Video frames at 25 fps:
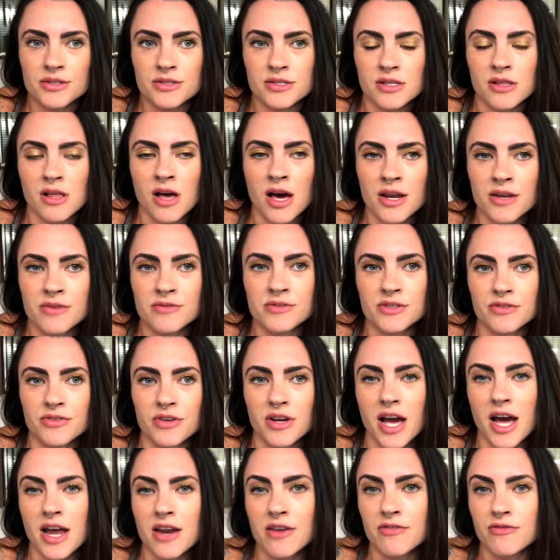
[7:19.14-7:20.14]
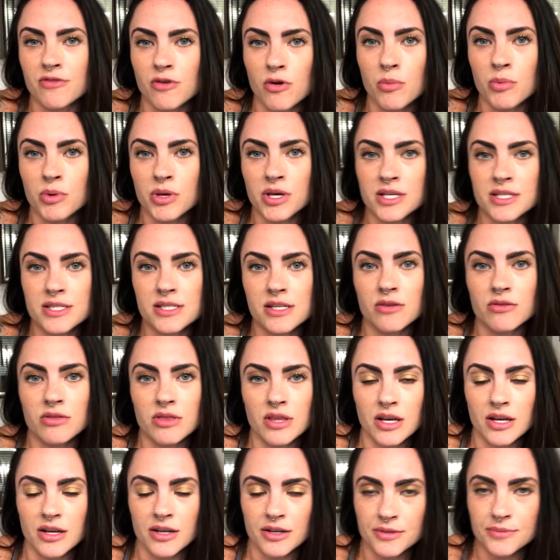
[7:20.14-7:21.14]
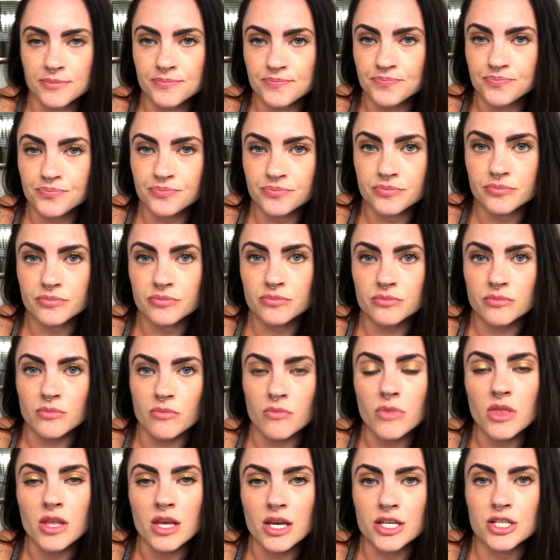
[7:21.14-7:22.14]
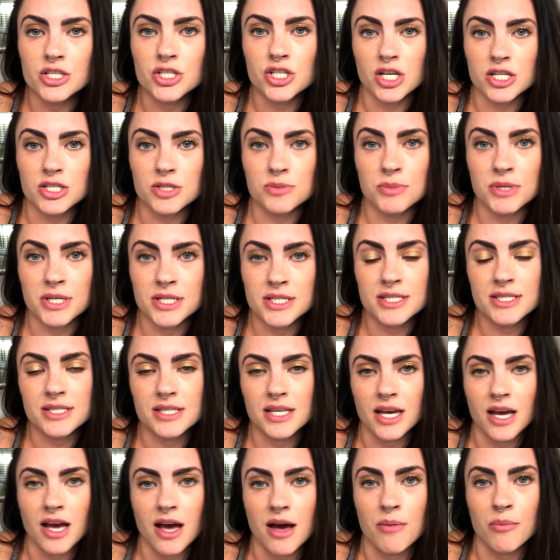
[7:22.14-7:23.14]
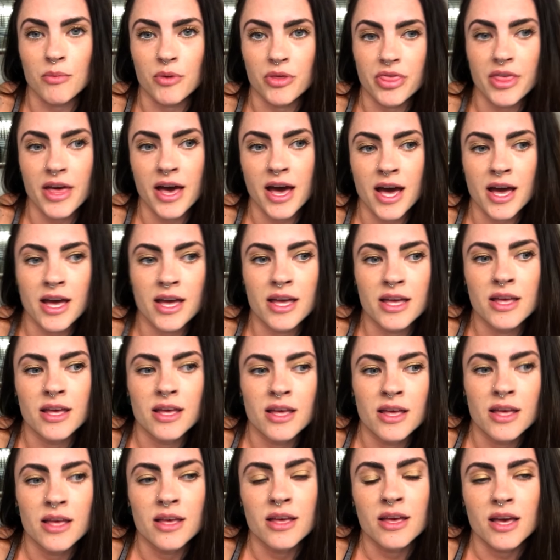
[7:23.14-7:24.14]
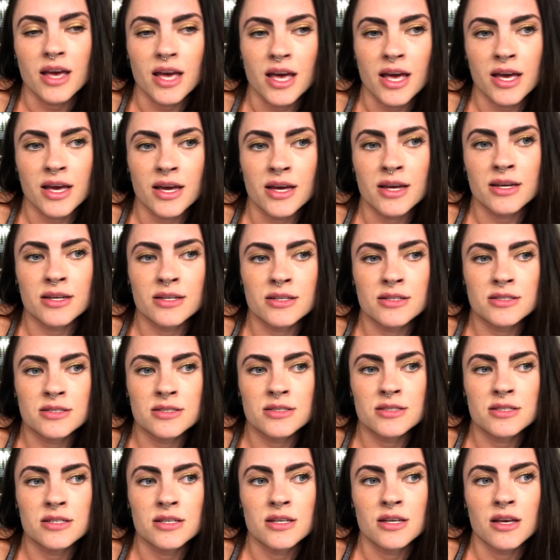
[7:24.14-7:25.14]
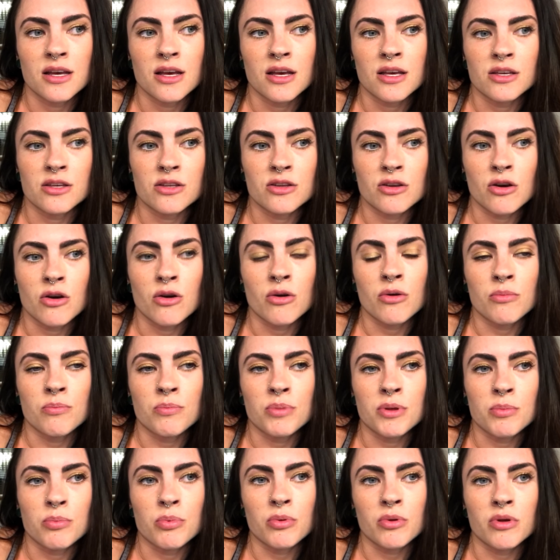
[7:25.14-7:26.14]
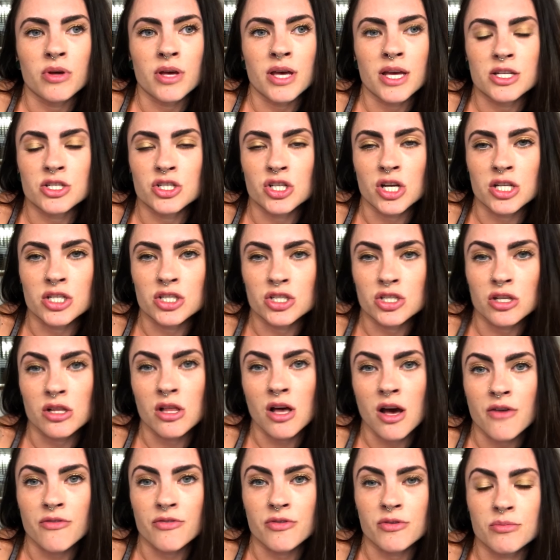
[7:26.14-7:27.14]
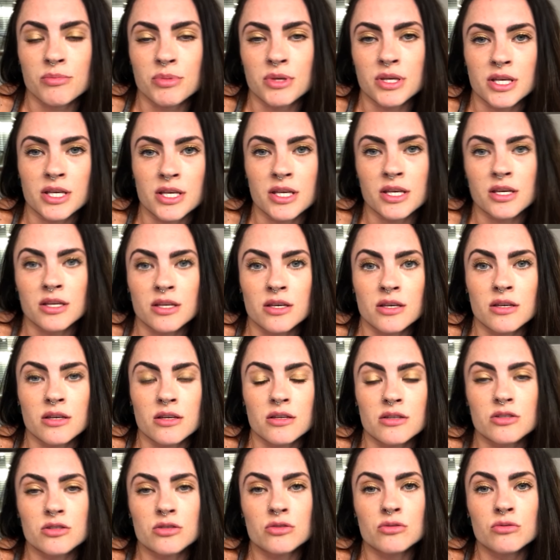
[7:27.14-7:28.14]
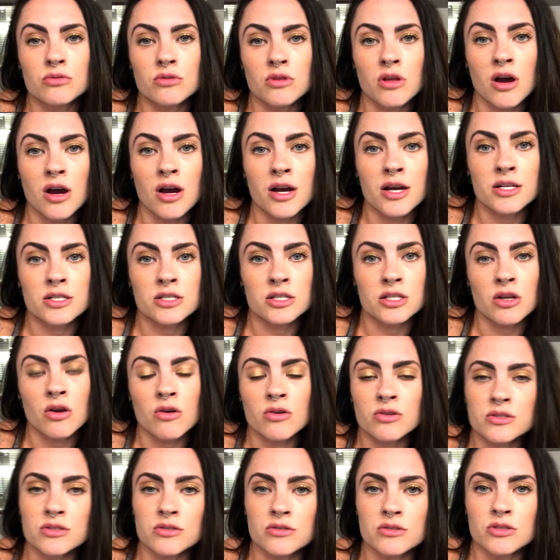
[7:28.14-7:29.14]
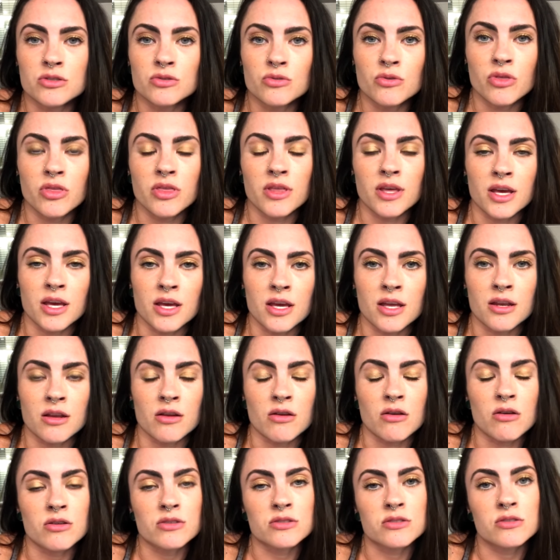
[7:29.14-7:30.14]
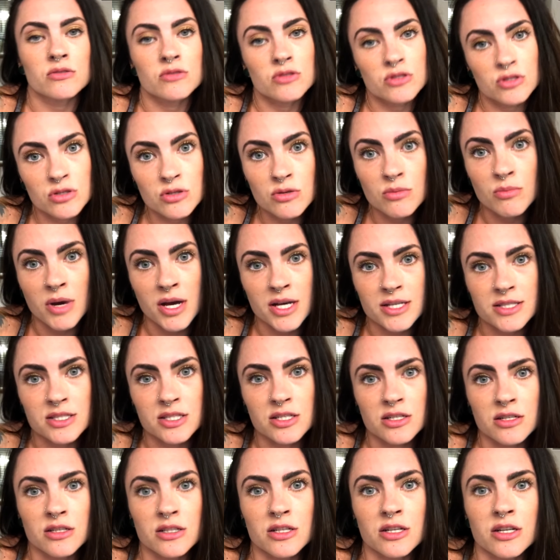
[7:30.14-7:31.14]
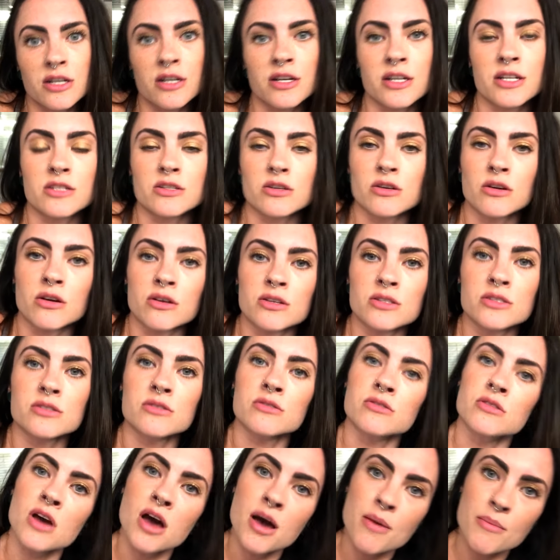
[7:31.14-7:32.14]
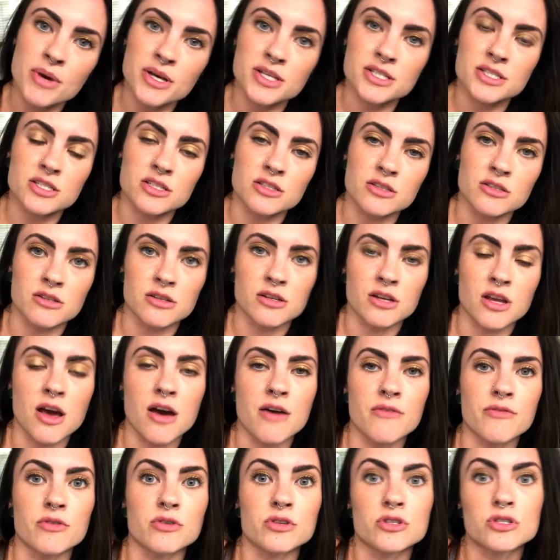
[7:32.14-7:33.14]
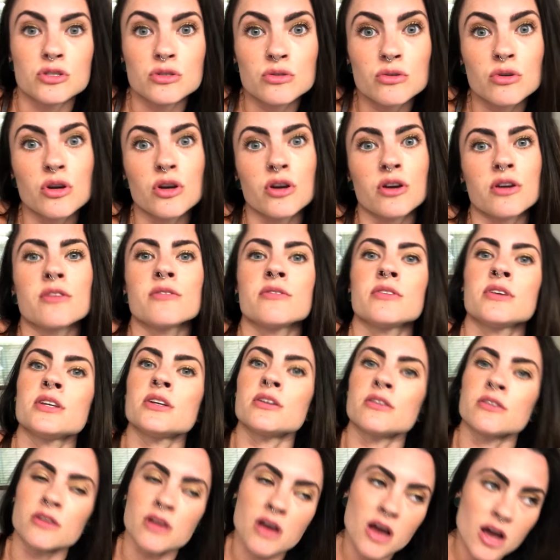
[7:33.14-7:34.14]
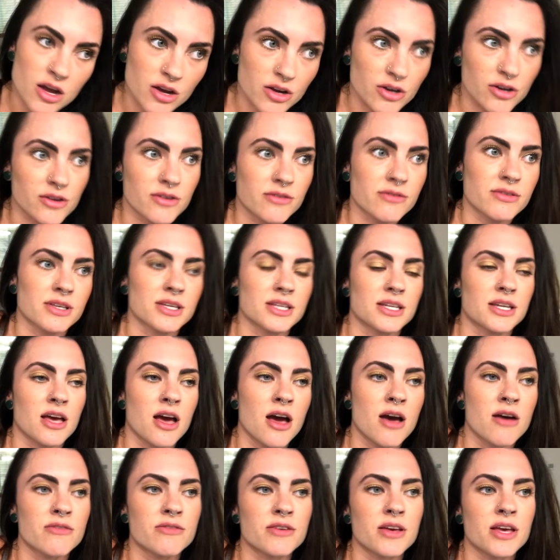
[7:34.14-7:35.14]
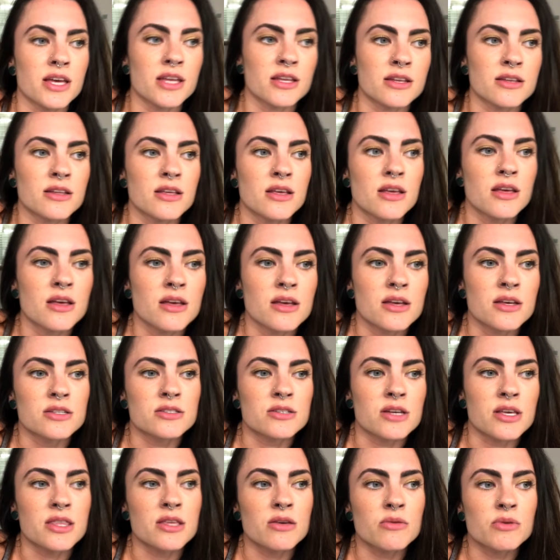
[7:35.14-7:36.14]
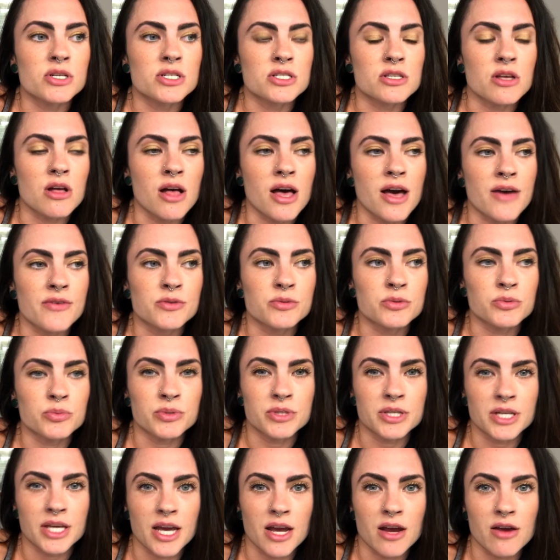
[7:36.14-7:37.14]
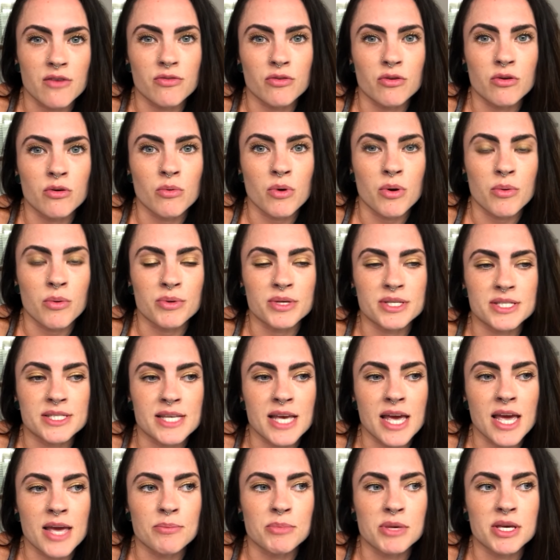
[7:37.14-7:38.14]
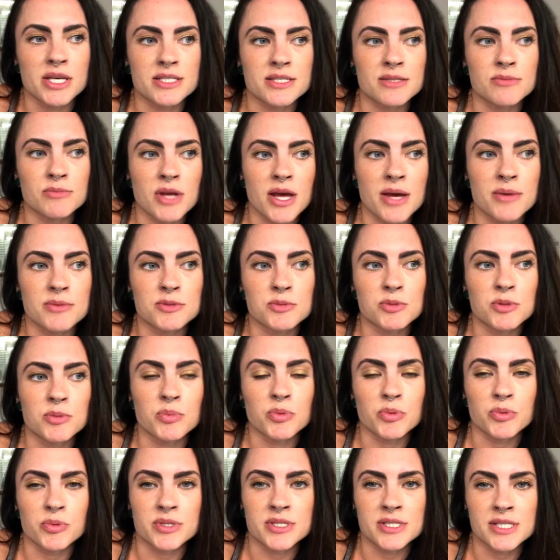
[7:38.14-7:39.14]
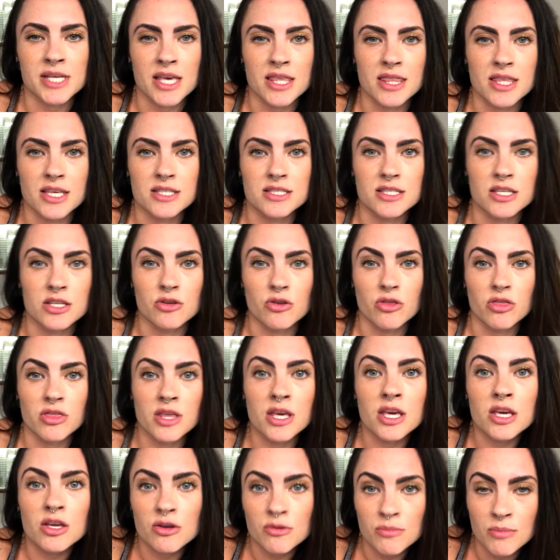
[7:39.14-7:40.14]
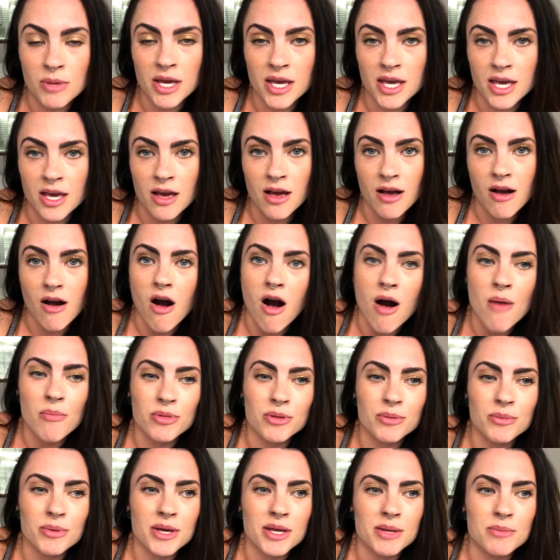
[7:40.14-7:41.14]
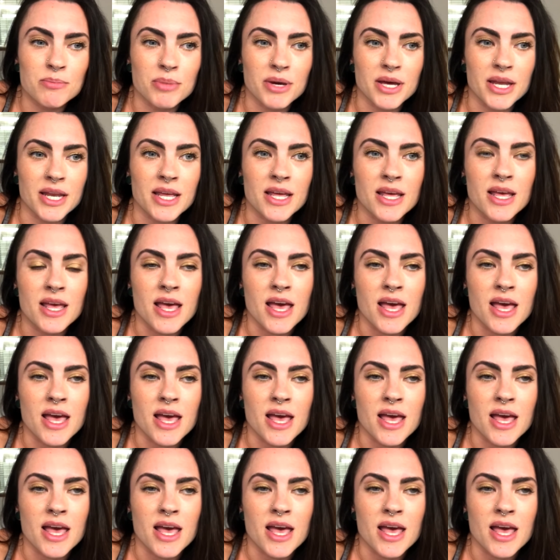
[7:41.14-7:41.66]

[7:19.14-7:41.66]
There's a lot of different kind of phobias out there and judgments that come with that. And, you know, people get judged a lot for being too large and also too thin and also too muscular and also not muscular enough, or too curvy or not curvy enough. And so I think we just all have to be really careful what we say, because sometimes people will say things and you think you're making a compliment, but